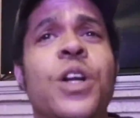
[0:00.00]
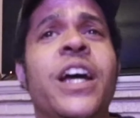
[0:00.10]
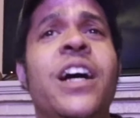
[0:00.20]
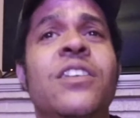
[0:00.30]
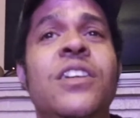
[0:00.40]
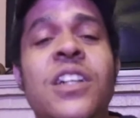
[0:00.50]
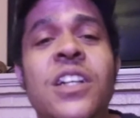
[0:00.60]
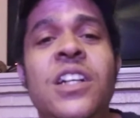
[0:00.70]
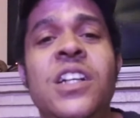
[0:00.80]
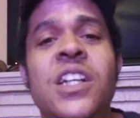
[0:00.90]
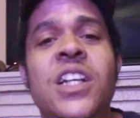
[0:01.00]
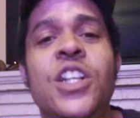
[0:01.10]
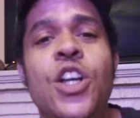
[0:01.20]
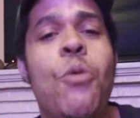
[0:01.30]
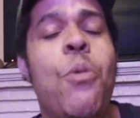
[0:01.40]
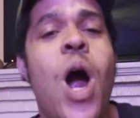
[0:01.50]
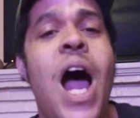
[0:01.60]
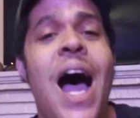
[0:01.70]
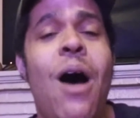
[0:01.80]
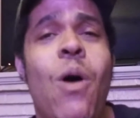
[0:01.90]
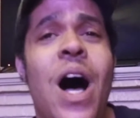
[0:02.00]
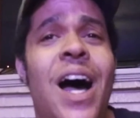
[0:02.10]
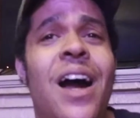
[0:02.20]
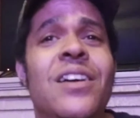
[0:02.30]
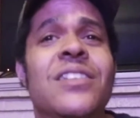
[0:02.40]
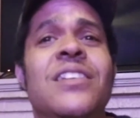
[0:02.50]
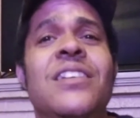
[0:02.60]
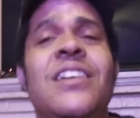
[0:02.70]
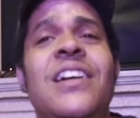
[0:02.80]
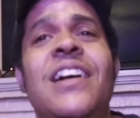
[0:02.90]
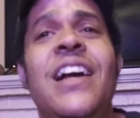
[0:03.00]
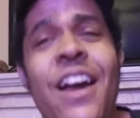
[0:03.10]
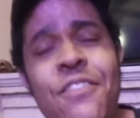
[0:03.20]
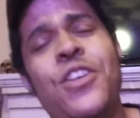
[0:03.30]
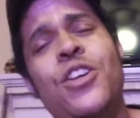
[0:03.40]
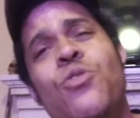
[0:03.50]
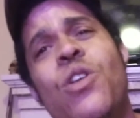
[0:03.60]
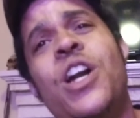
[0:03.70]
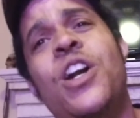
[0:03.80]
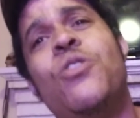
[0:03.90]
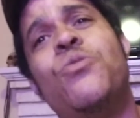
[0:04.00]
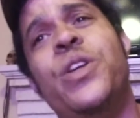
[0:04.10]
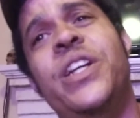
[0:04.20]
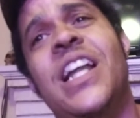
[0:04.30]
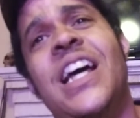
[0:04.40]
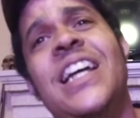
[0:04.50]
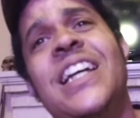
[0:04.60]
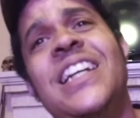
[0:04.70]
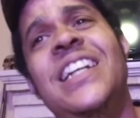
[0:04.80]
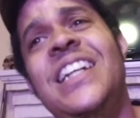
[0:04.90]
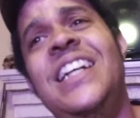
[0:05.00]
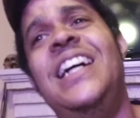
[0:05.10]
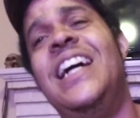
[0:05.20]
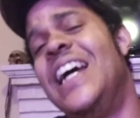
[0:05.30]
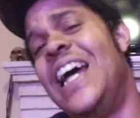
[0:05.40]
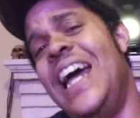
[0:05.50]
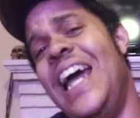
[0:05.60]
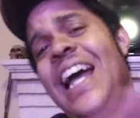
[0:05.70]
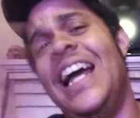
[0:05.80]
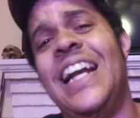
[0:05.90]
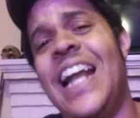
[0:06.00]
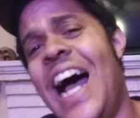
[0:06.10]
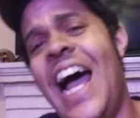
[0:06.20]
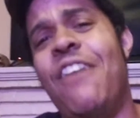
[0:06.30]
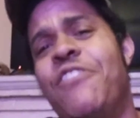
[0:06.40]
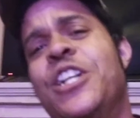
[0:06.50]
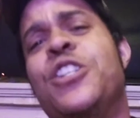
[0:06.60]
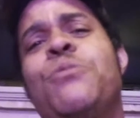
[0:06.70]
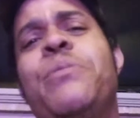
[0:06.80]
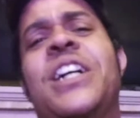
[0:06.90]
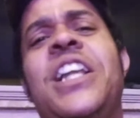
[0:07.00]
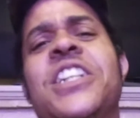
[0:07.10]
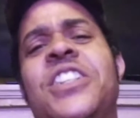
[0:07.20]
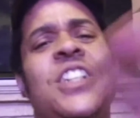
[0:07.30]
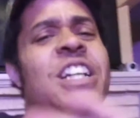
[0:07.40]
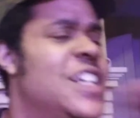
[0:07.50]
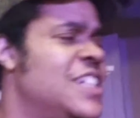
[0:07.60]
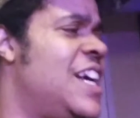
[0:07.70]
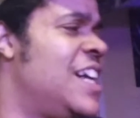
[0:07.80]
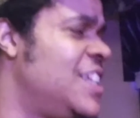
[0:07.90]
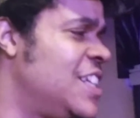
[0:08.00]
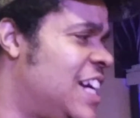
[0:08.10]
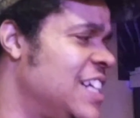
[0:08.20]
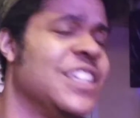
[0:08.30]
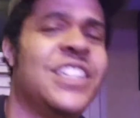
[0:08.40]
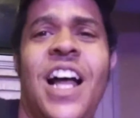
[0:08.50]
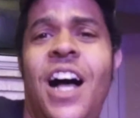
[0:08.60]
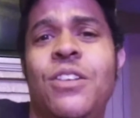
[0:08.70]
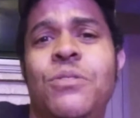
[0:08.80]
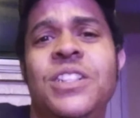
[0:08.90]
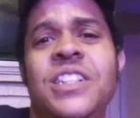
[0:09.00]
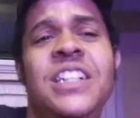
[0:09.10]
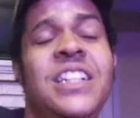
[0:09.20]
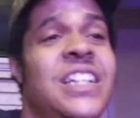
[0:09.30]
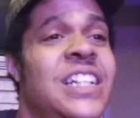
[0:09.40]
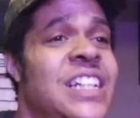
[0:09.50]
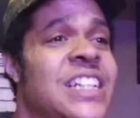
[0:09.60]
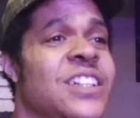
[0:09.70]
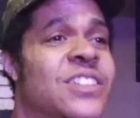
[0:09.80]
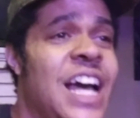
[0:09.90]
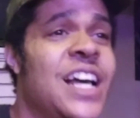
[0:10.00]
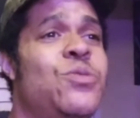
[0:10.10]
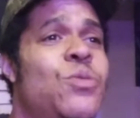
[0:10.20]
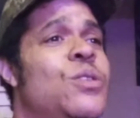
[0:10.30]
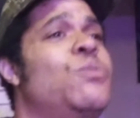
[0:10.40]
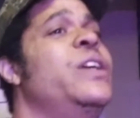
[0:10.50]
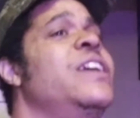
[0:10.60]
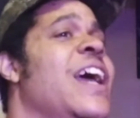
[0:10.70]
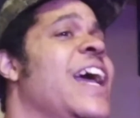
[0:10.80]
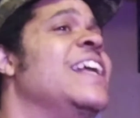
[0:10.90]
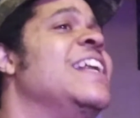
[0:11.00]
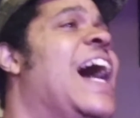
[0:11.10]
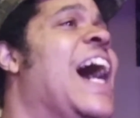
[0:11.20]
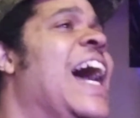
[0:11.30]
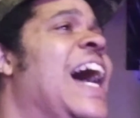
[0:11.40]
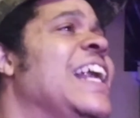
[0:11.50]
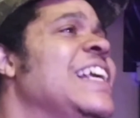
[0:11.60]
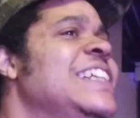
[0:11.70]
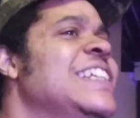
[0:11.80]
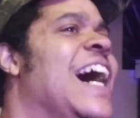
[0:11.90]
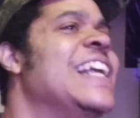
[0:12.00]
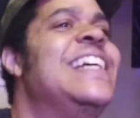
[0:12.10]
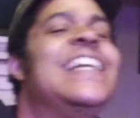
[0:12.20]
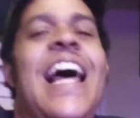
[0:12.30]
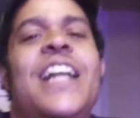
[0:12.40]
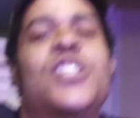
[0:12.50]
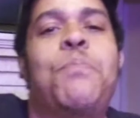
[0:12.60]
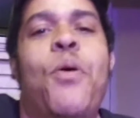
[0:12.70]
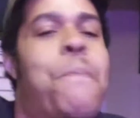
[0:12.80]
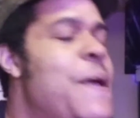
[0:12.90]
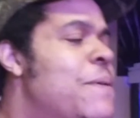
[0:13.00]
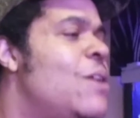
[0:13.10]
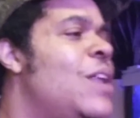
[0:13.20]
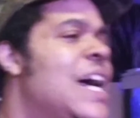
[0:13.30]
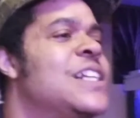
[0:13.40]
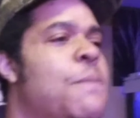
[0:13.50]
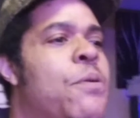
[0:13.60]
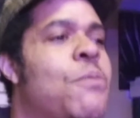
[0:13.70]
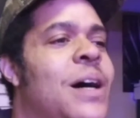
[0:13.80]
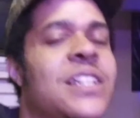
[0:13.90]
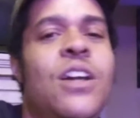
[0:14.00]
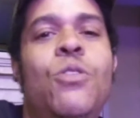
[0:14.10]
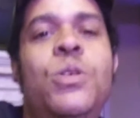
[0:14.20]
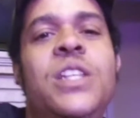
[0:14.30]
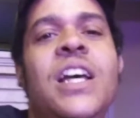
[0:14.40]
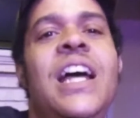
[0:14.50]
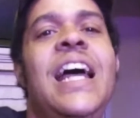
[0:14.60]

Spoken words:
now. No more hot wires. Everything's running on relay. And I have an instrument cluster that does not look like the stock one. So that's where we at. I did a lot of support. People don't like support mods. No one's